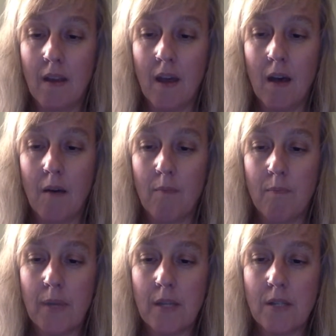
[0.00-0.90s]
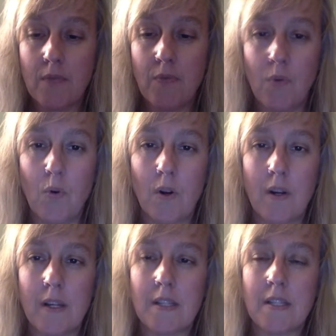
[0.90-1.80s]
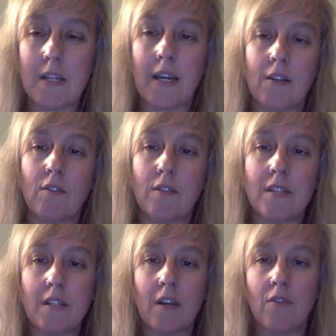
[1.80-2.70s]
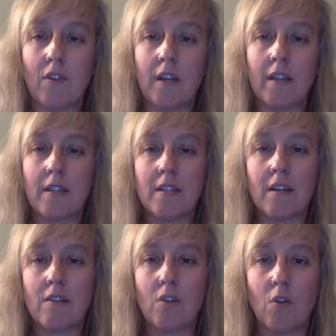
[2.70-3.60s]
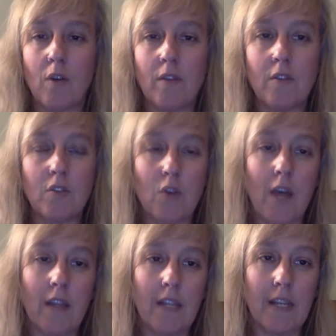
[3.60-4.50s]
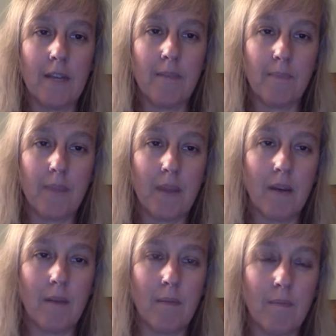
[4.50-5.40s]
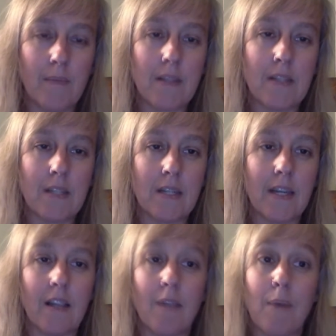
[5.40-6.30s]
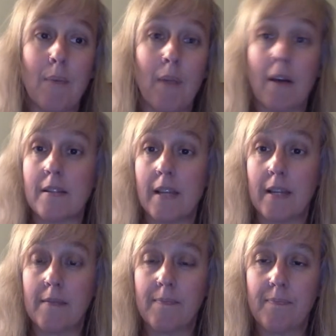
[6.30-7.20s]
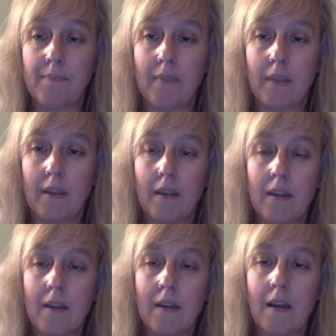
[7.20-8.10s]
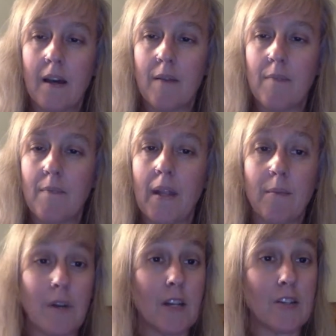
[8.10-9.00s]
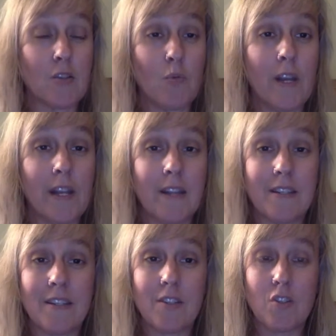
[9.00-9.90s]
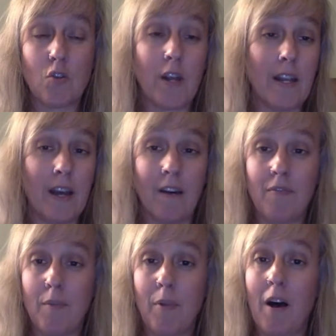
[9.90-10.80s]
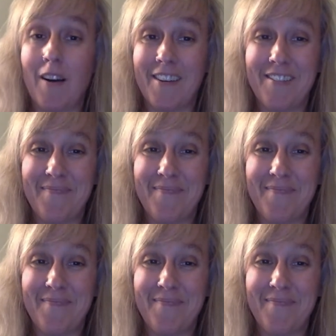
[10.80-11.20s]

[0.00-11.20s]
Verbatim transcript: Um, piece four is titled Discovering the Territory of Neutrality. Um, that's the title on my blog site. Um, and I'm going to just read it straight off the blog.